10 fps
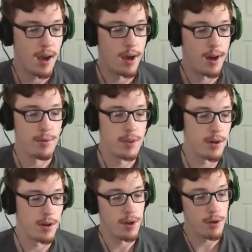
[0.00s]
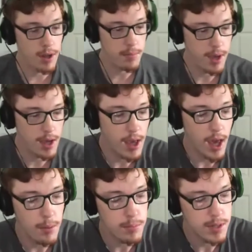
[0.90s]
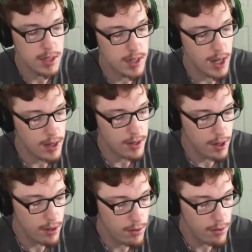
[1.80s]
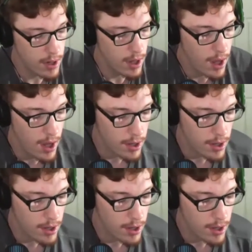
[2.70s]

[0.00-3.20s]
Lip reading: when there are no NBA games. Stay tuned.